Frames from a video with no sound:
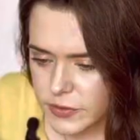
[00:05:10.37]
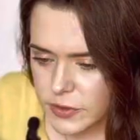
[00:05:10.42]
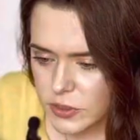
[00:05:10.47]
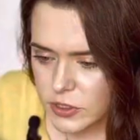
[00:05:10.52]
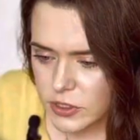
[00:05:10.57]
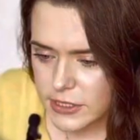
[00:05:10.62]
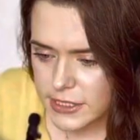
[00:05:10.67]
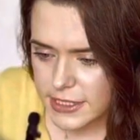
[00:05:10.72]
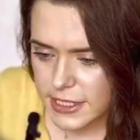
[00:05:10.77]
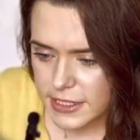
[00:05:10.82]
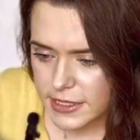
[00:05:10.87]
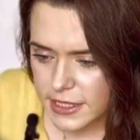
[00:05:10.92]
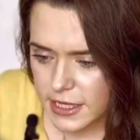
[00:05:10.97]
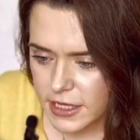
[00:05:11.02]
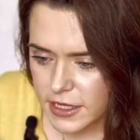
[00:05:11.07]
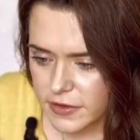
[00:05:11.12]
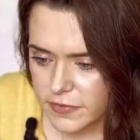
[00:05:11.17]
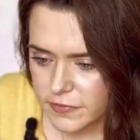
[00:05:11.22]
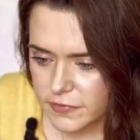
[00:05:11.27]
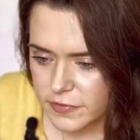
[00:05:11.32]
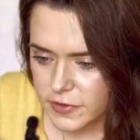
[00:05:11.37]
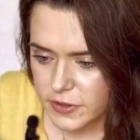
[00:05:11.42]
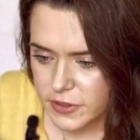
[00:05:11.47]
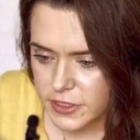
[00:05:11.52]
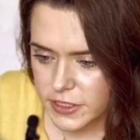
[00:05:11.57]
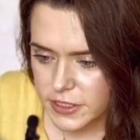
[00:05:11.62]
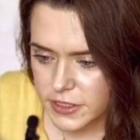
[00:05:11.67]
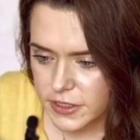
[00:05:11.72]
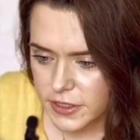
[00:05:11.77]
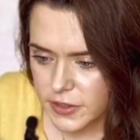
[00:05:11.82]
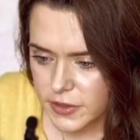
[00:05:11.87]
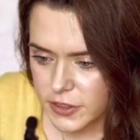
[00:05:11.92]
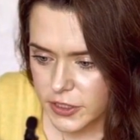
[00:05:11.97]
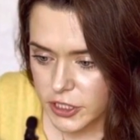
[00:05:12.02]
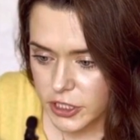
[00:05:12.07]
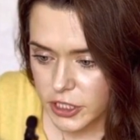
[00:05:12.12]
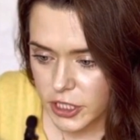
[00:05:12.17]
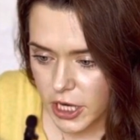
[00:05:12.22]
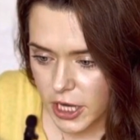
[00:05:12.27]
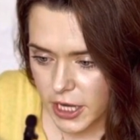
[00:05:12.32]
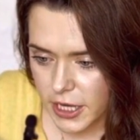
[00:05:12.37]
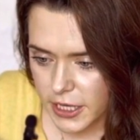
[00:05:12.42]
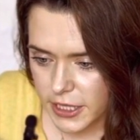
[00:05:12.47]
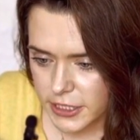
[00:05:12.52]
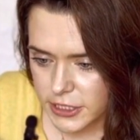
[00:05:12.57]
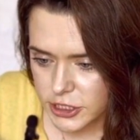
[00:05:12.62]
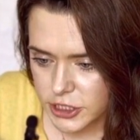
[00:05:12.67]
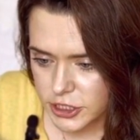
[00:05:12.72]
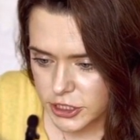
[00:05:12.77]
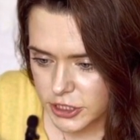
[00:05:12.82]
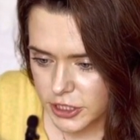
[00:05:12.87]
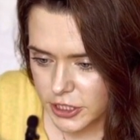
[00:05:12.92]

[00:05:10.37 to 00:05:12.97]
it looks like they converted the garage